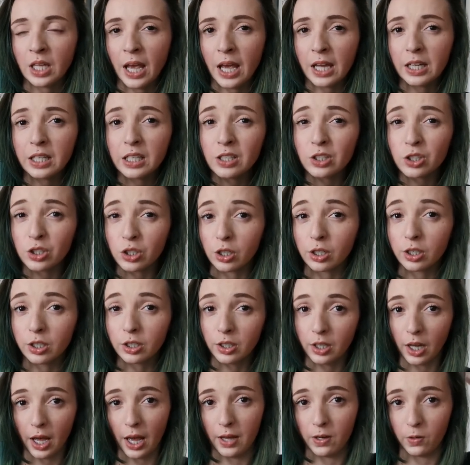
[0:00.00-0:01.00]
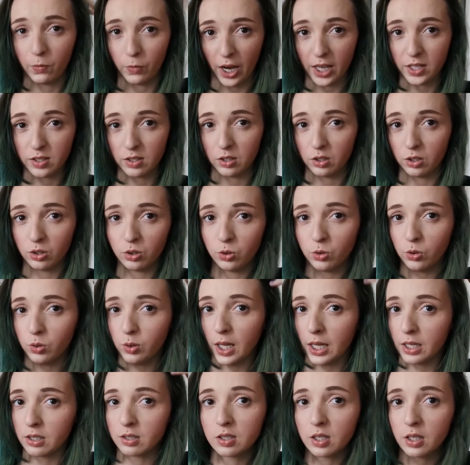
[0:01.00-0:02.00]
any dirt and residue
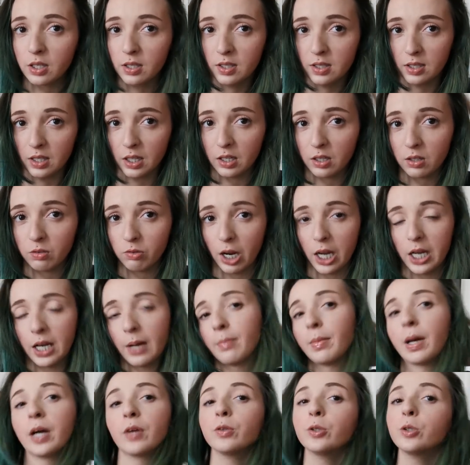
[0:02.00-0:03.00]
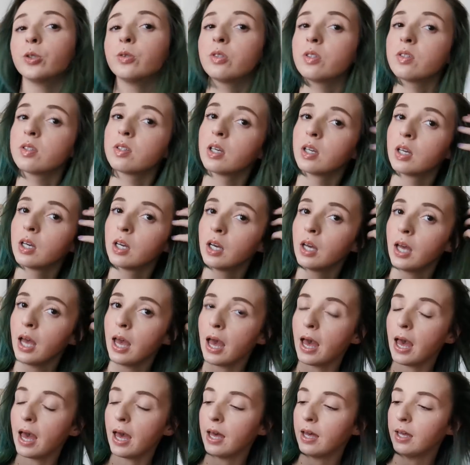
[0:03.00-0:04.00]
that's sitting right at my roots
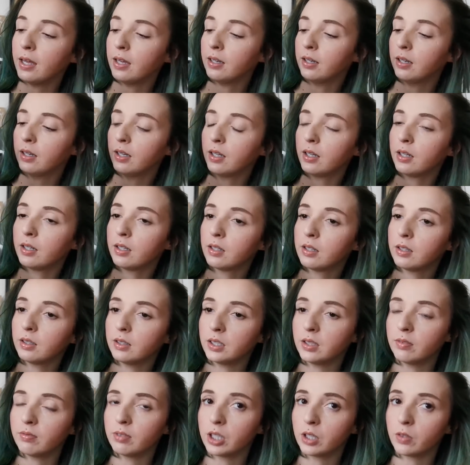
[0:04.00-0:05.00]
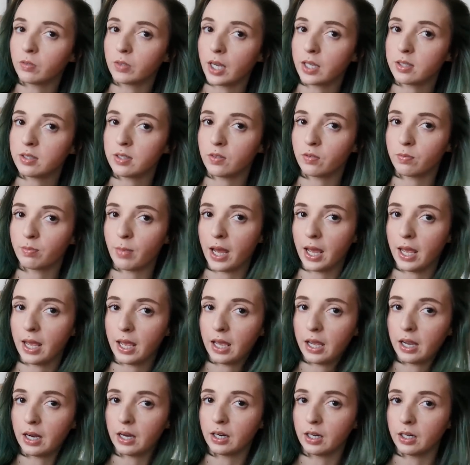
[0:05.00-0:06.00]
and leaving the rest of my
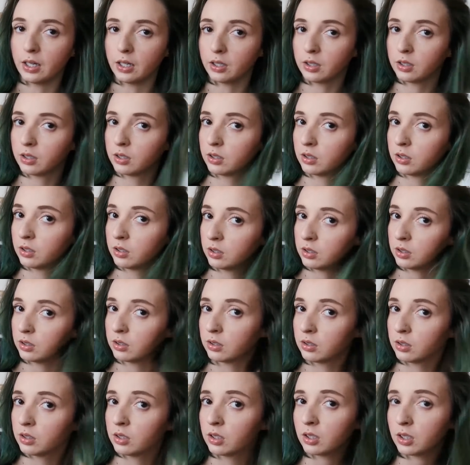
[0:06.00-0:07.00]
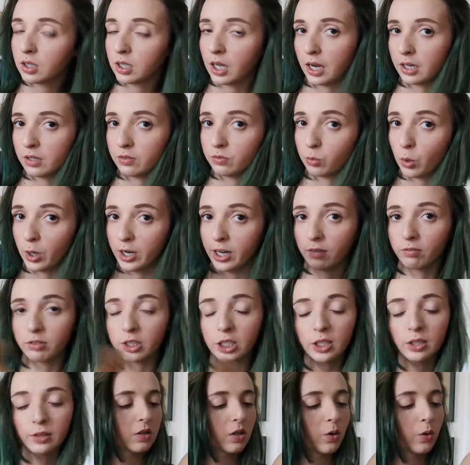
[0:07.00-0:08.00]
hair kind of
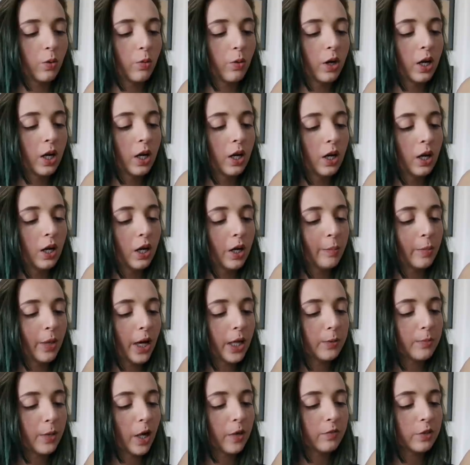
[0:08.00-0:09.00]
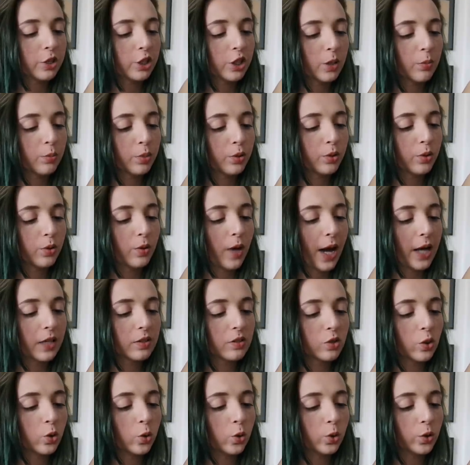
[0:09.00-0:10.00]
whatever. So Black Malva shampoo
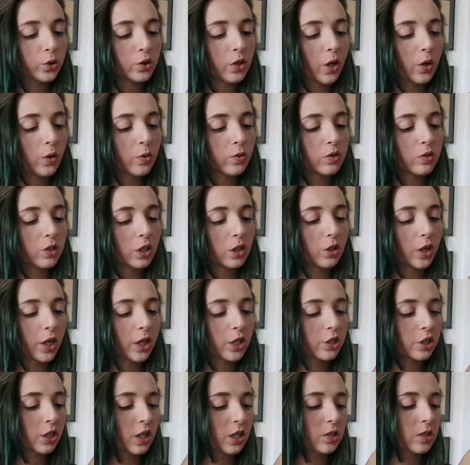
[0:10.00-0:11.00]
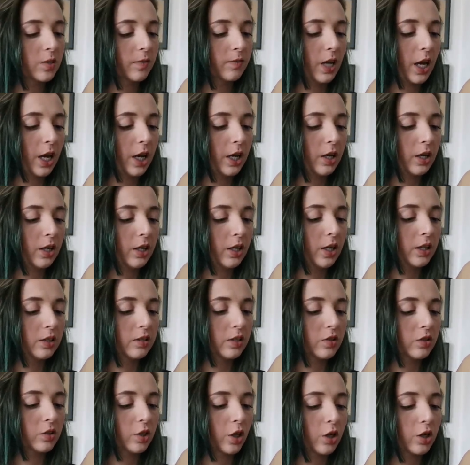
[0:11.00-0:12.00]
adds cool tones to dark shades of hair
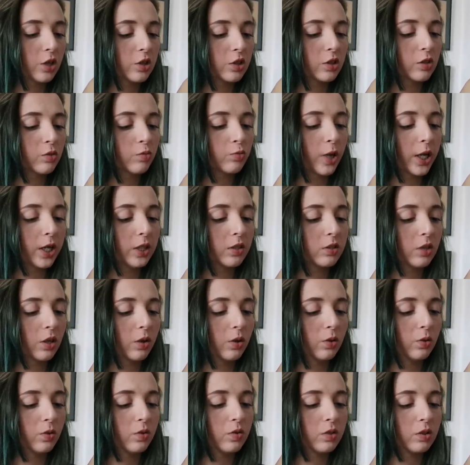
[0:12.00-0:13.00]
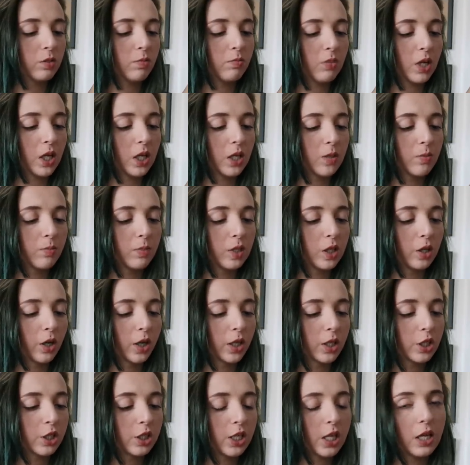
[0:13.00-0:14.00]
and discourages red tones in medium and
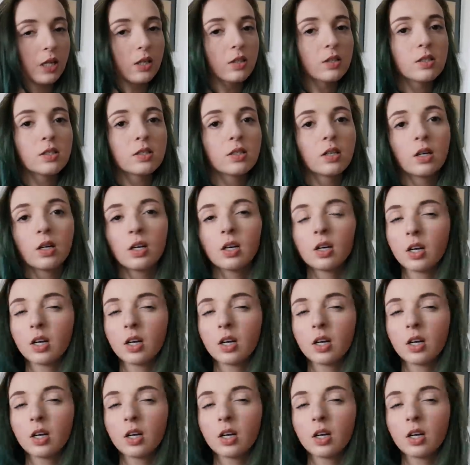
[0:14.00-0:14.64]
dark shades.